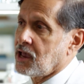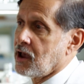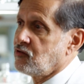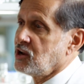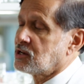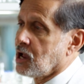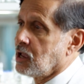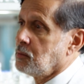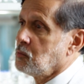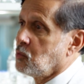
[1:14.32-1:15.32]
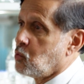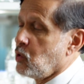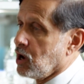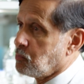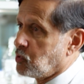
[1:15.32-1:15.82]
Every time
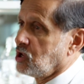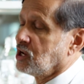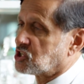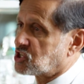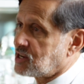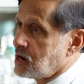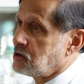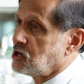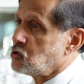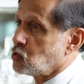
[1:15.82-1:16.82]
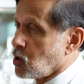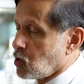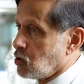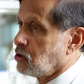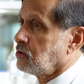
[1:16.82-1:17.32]
we are putting a stent into a
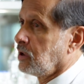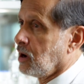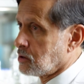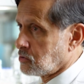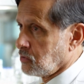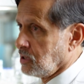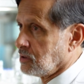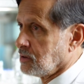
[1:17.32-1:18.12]
coronary artery,